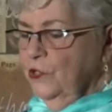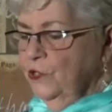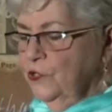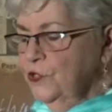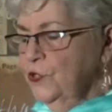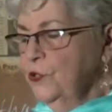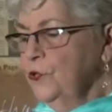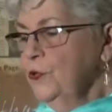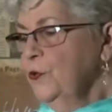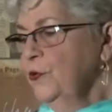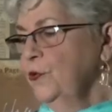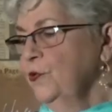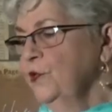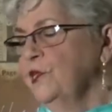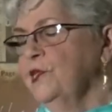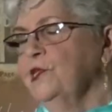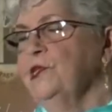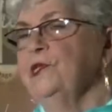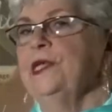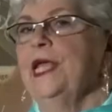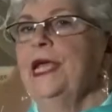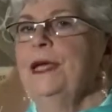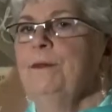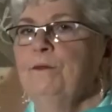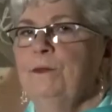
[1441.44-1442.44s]
to
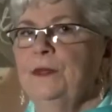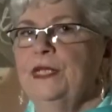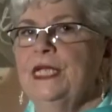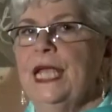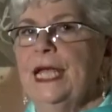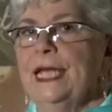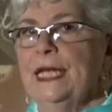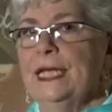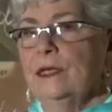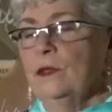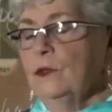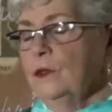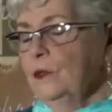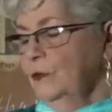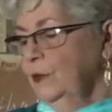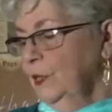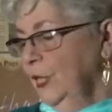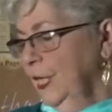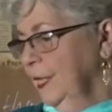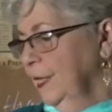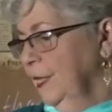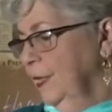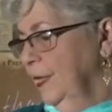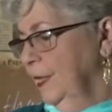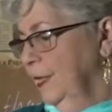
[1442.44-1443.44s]
step
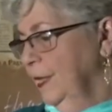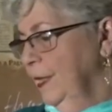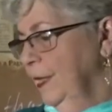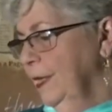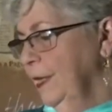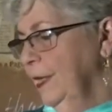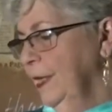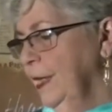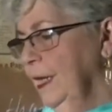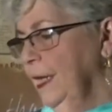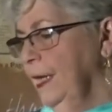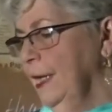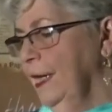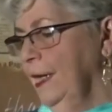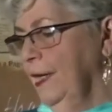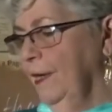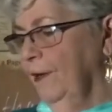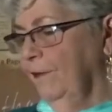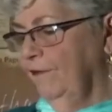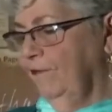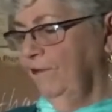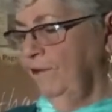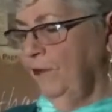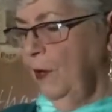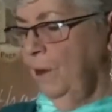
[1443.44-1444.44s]
down
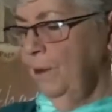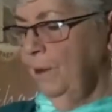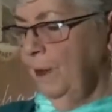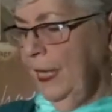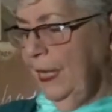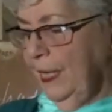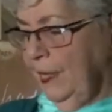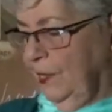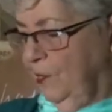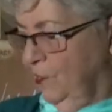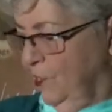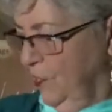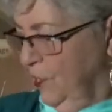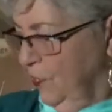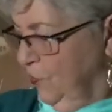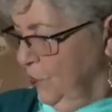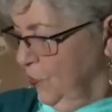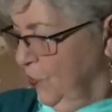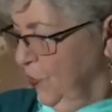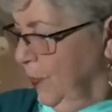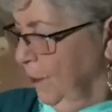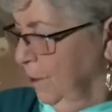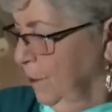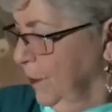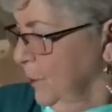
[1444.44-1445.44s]
uh, from my
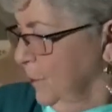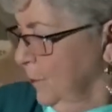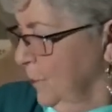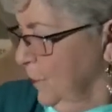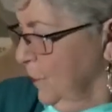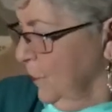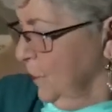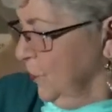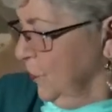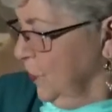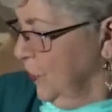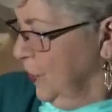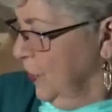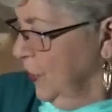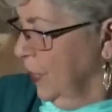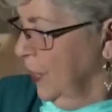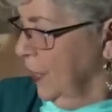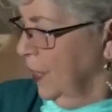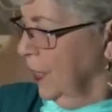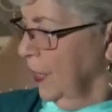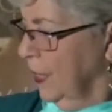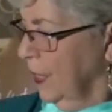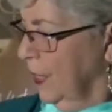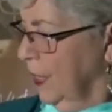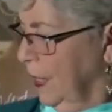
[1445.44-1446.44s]
teaching position,
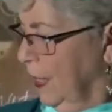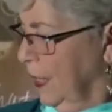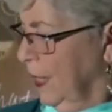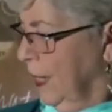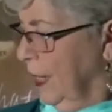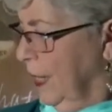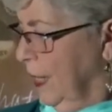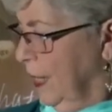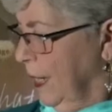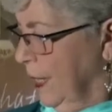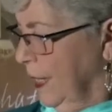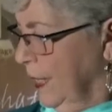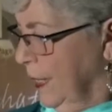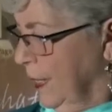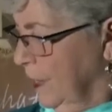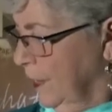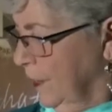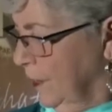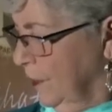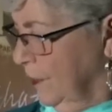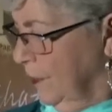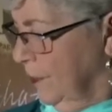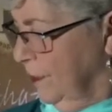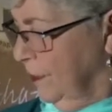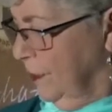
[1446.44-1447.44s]

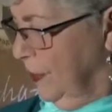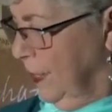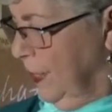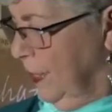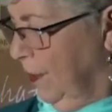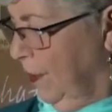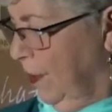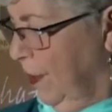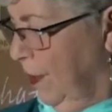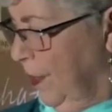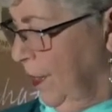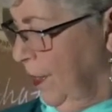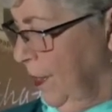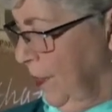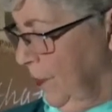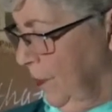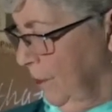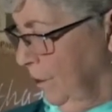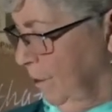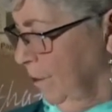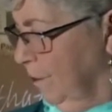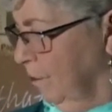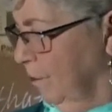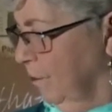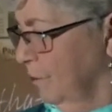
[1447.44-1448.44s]
and there are
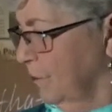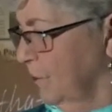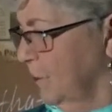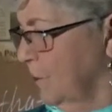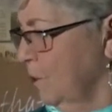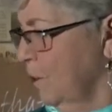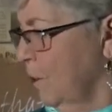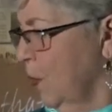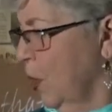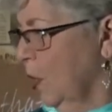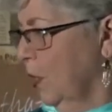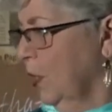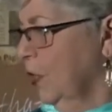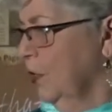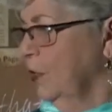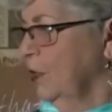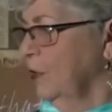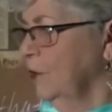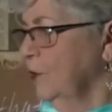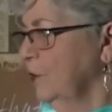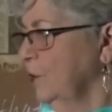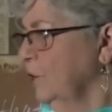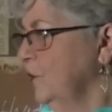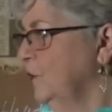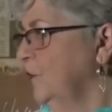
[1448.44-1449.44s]
some
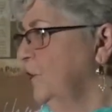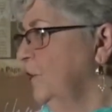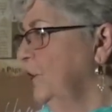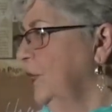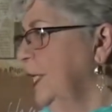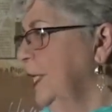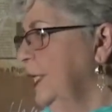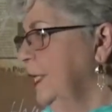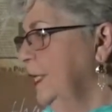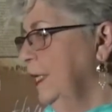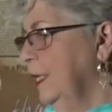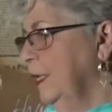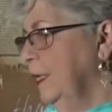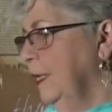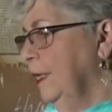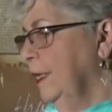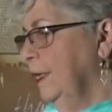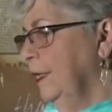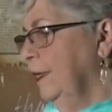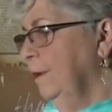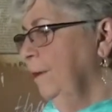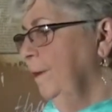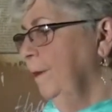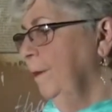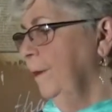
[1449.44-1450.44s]
articles that
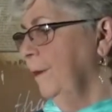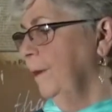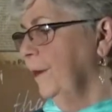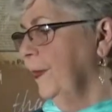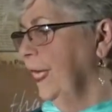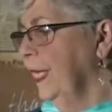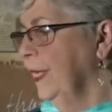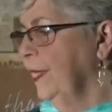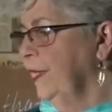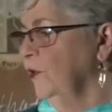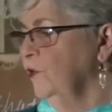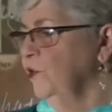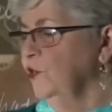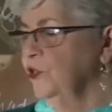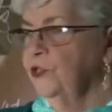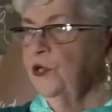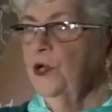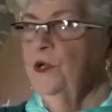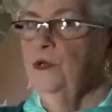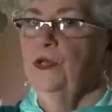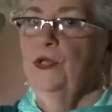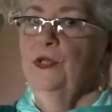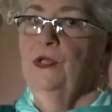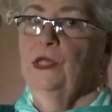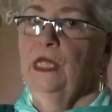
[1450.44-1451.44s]
uh, I can
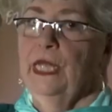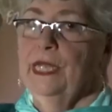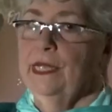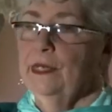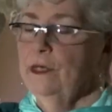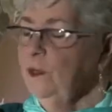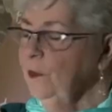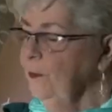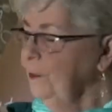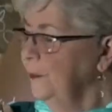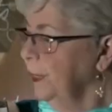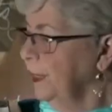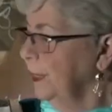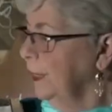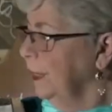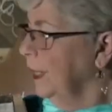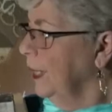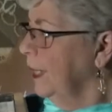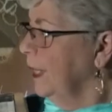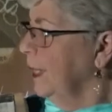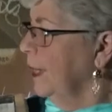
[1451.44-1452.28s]
show you later, but